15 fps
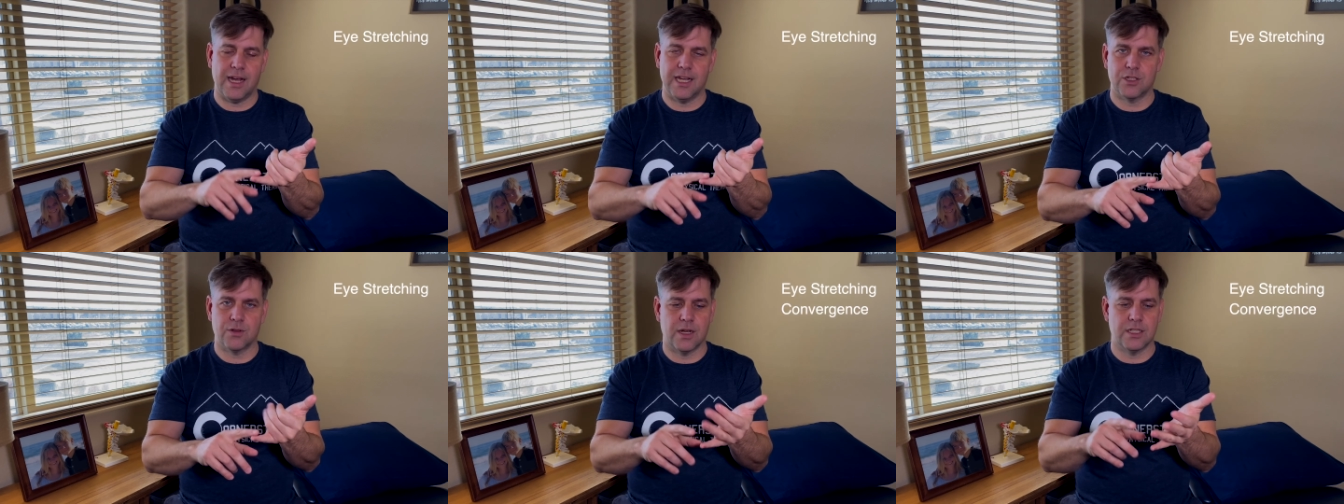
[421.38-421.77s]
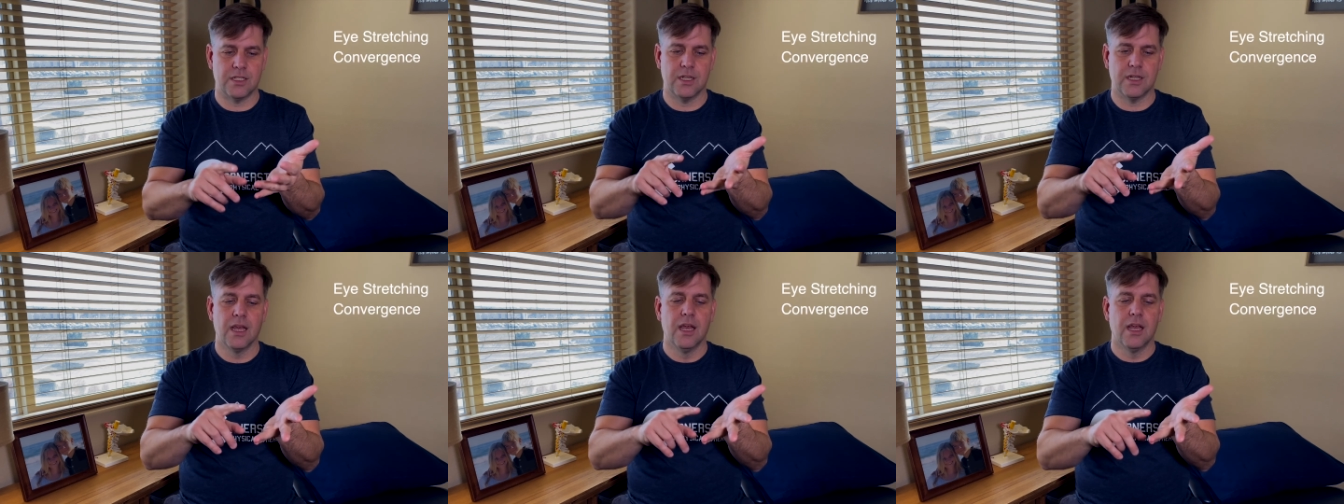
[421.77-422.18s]

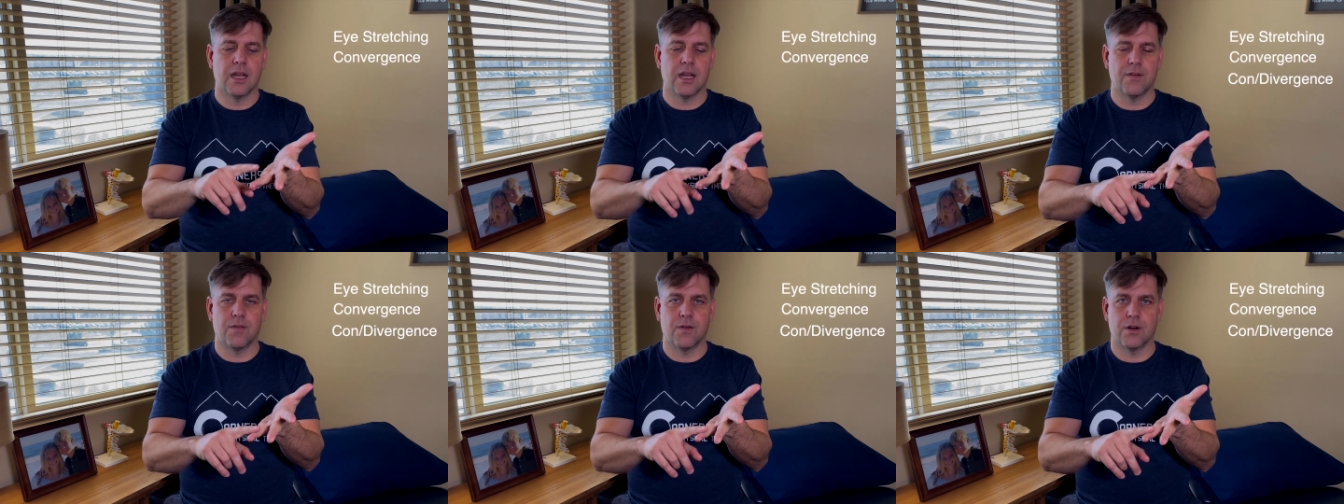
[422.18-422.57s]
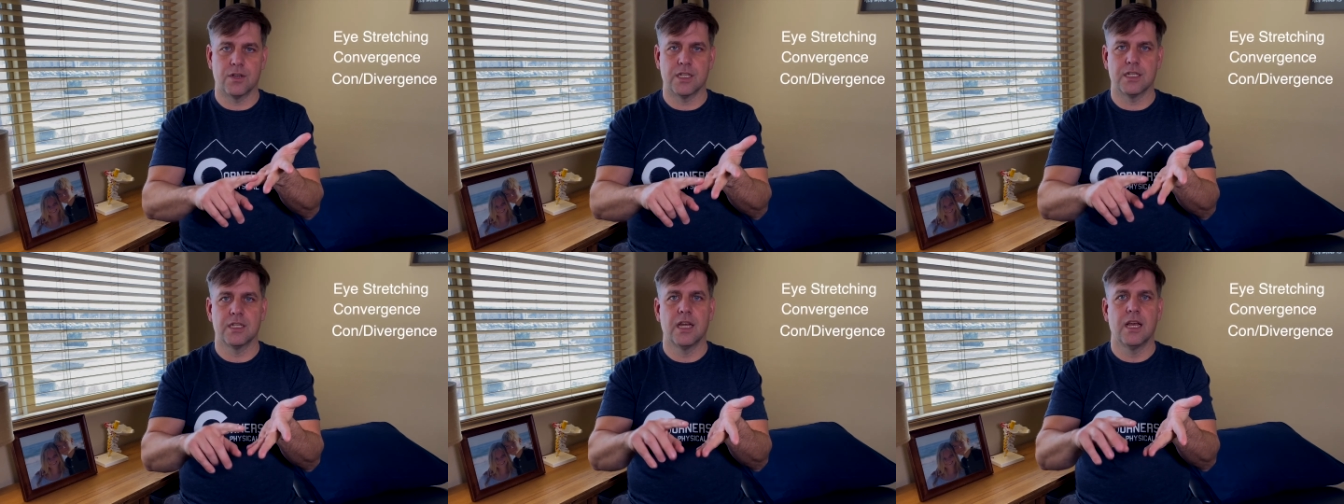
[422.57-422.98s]
stretching,
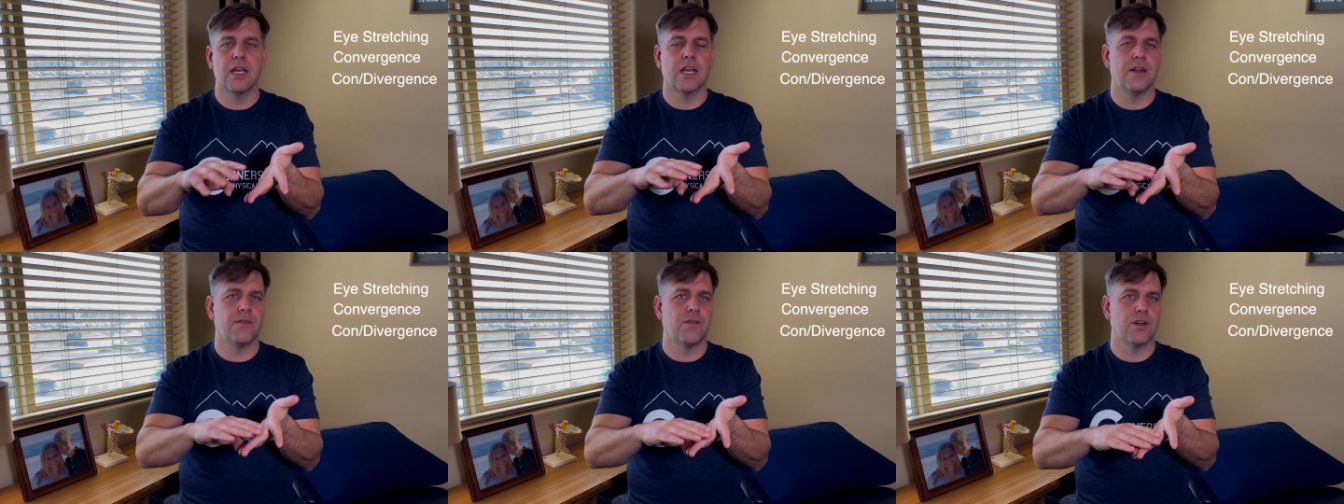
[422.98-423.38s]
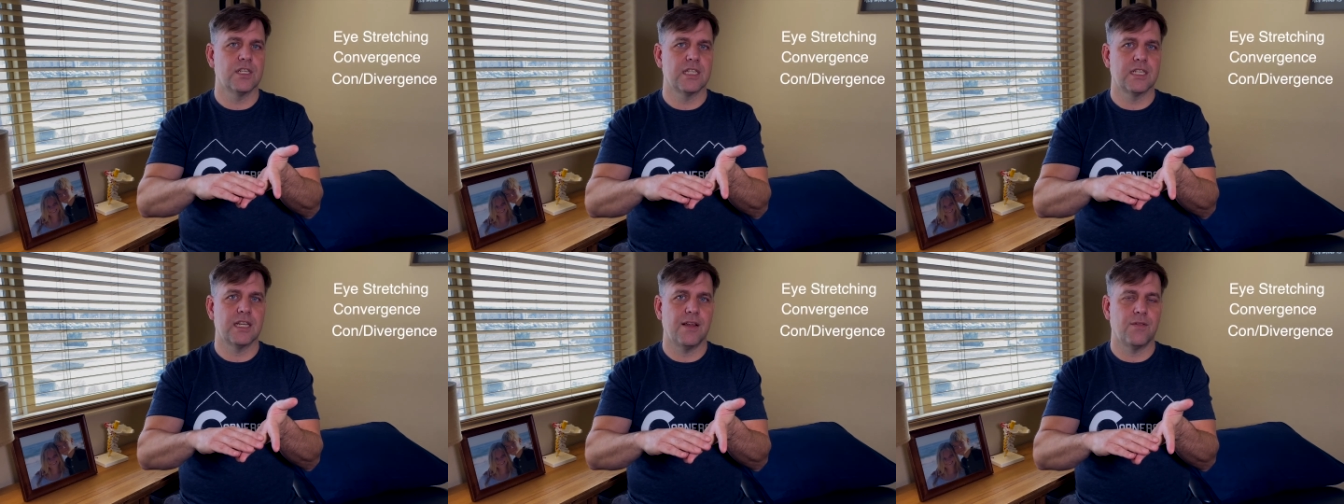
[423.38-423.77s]
convergence,
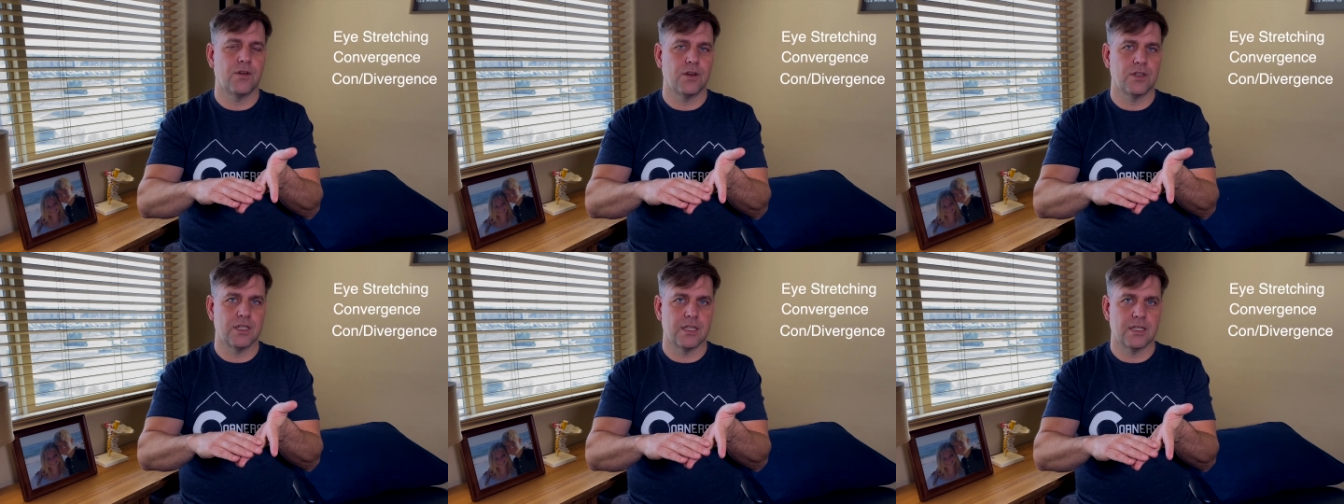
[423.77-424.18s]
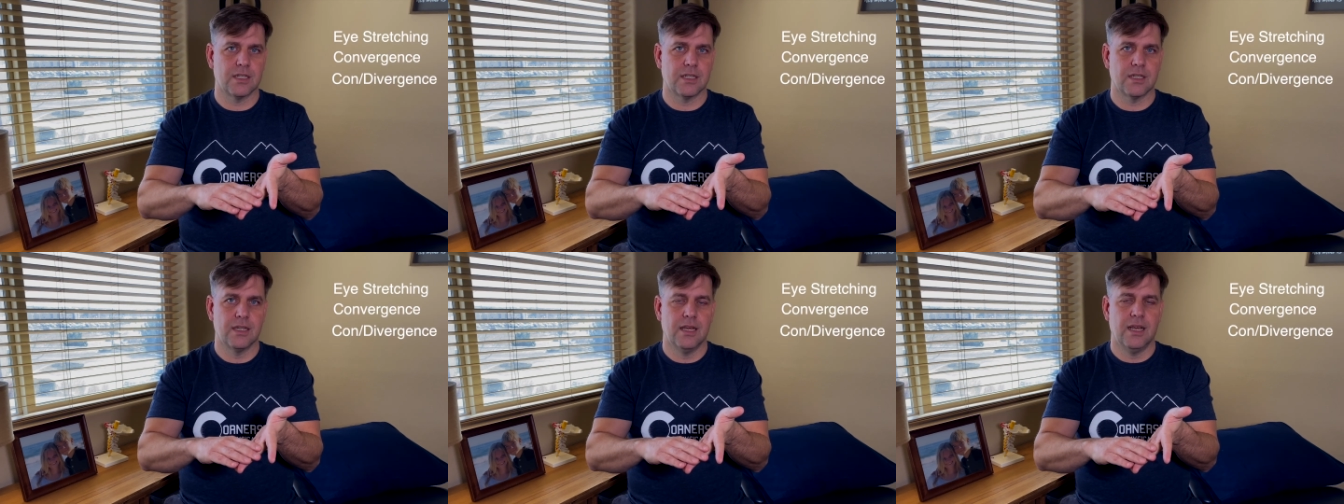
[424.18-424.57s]
convergence
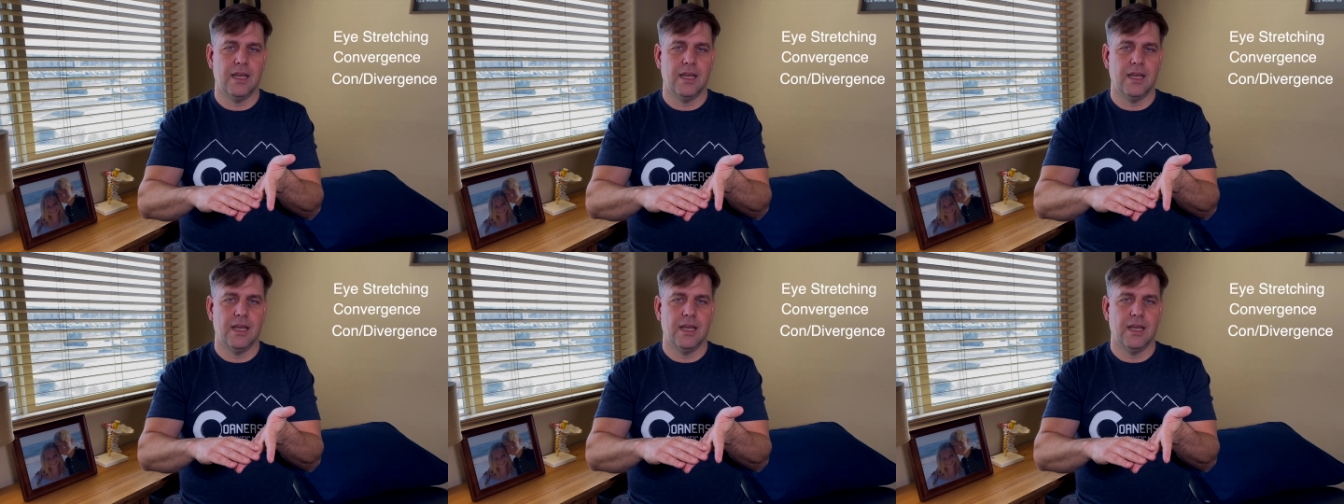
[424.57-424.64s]
divergence,